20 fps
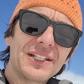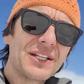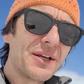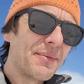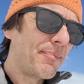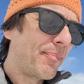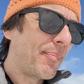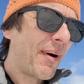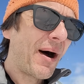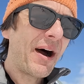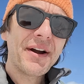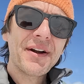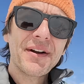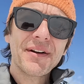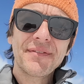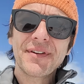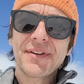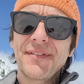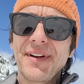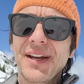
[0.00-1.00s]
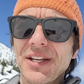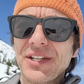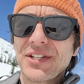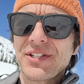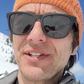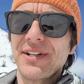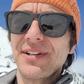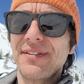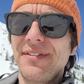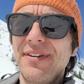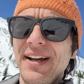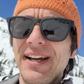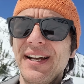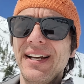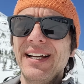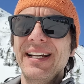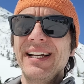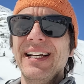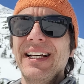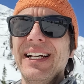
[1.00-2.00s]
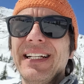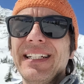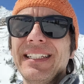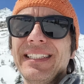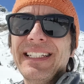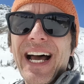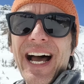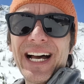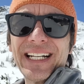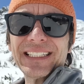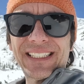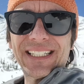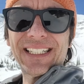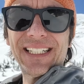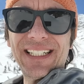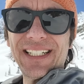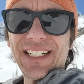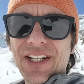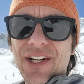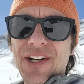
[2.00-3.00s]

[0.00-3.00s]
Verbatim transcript: the part of your vagus nerve that uh,